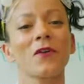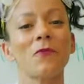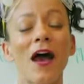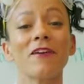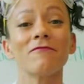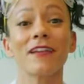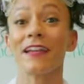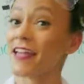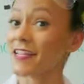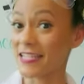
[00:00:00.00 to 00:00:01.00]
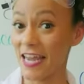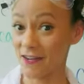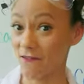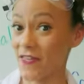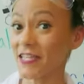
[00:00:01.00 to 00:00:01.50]
well, that's the
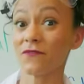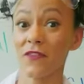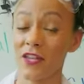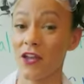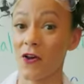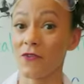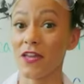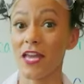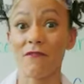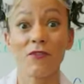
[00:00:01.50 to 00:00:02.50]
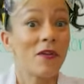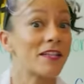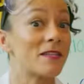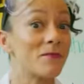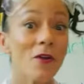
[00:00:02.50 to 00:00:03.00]
end of this video. If you want
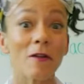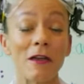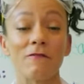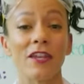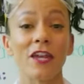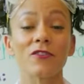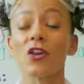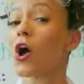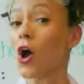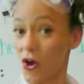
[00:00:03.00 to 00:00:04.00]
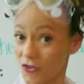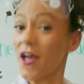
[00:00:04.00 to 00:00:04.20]
to see more of my videos, all you